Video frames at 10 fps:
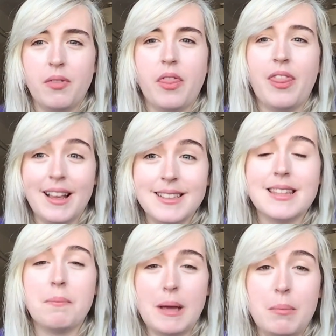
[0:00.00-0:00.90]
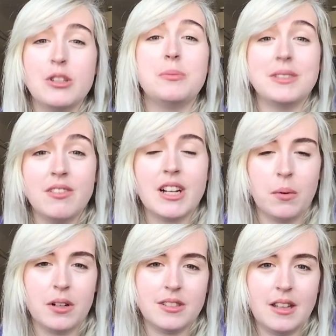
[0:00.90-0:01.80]
things that people specifically
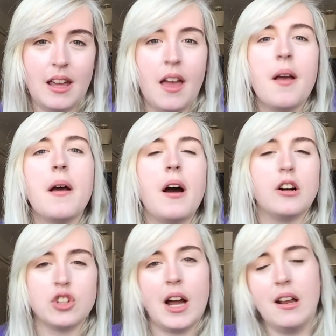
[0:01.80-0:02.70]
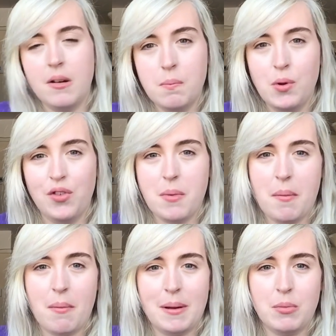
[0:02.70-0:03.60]
want to see, I'll try and move them up
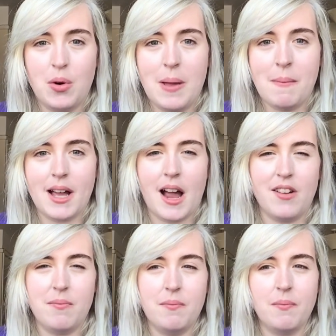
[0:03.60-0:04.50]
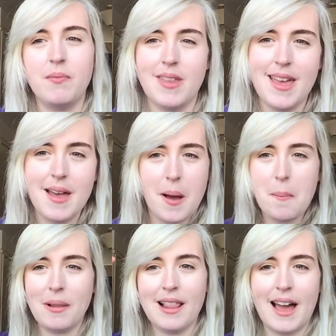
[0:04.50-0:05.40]
a bit more in my kind of
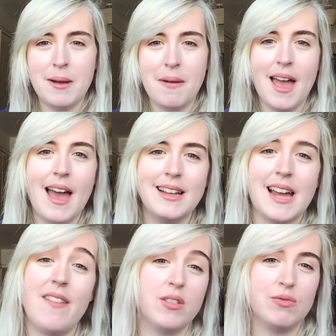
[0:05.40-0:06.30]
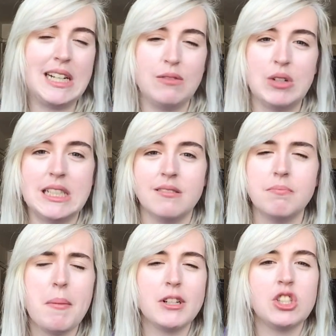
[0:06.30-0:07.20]
plan in my head. I haven't really written.
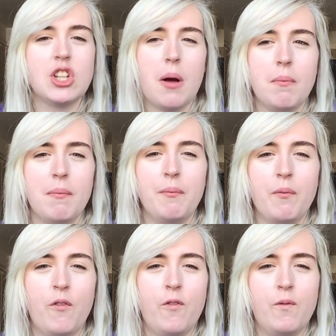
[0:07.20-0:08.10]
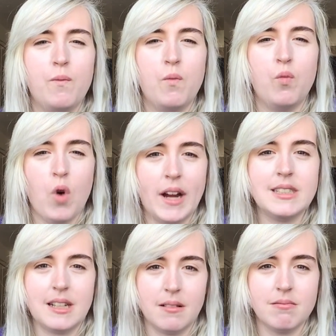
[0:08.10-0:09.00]
Maybe I should start
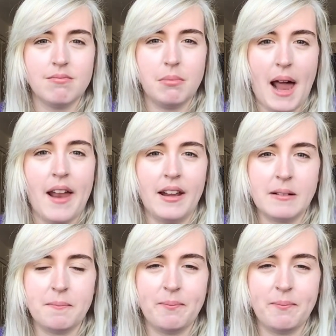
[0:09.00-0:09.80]
writing, planning.